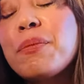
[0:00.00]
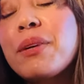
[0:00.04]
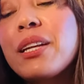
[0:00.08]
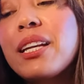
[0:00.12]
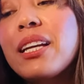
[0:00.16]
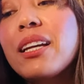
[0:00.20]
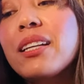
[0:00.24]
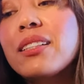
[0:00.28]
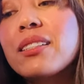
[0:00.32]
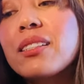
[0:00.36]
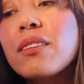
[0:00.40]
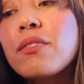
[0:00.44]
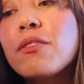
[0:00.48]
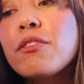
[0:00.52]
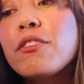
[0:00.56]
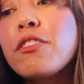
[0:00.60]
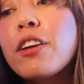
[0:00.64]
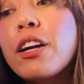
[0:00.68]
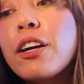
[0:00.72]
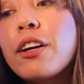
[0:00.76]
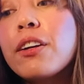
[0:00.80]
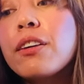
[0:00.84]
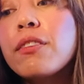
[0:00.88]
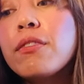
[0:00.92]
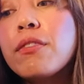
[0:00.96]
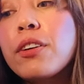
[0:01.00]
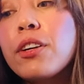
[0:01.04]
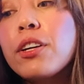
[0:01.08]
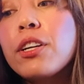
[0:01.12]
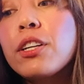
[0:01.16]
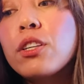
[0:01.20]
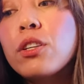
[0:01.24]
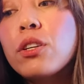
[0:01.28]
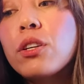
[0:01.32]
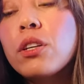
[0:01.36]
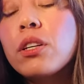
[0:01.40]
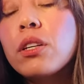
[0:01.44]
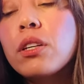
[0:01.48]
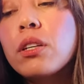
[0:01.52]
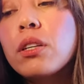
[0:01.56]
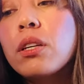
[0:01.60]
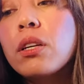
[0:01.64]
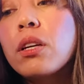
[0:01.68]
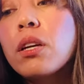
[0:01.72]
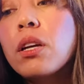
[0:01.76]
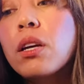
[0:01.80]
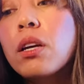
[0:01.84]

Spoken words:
but it's a very, very good